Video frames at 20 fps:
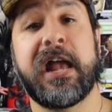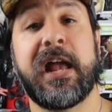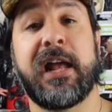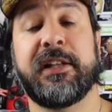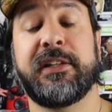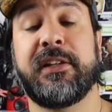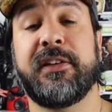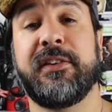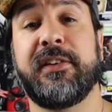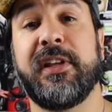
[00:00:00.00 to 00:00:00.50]

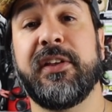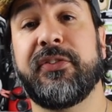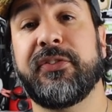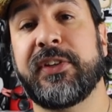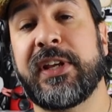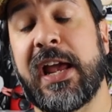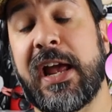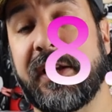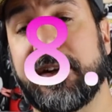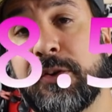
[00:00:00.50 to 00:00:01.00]
And in this
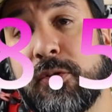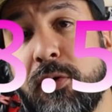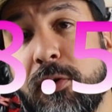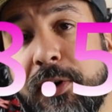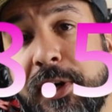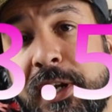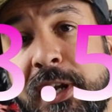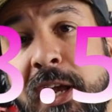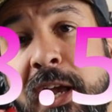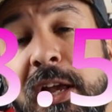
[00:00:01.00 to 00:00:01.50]

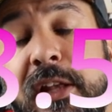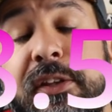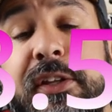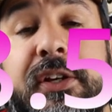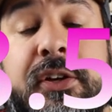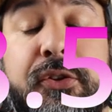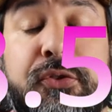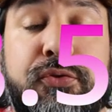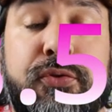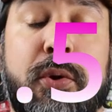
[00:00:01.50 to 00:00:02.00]
category, the
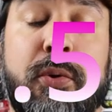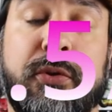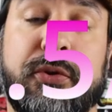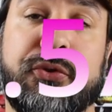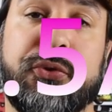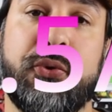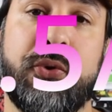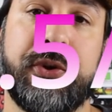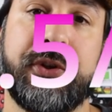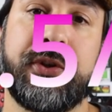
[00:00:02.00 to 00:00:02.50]
controller
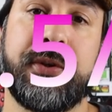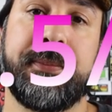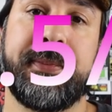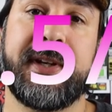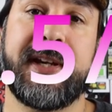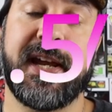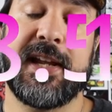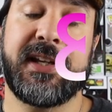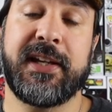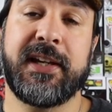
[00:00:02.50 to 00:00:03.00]
is going to be
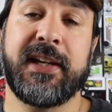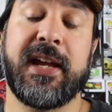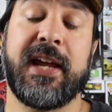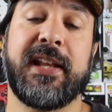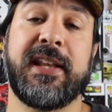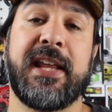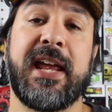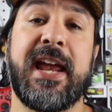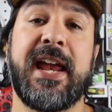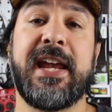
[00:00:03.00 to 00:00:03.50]
getting
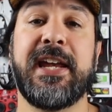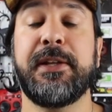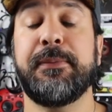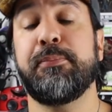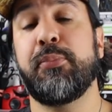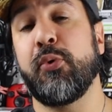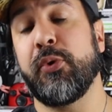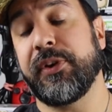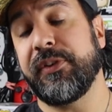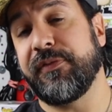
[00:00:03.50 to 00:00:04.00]
an
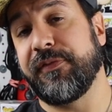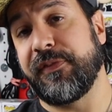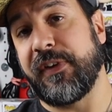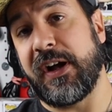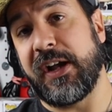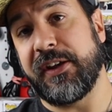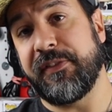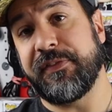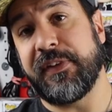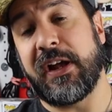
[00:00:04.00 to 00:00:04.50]
eight point
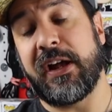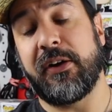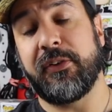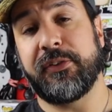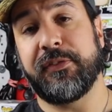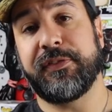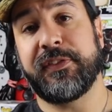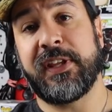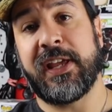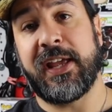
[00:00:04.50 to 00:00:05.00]
five out
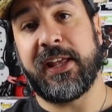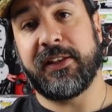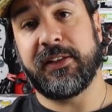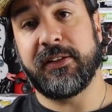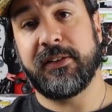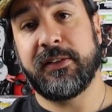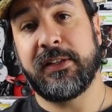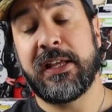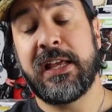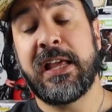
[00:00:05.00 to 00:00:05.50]
of ten.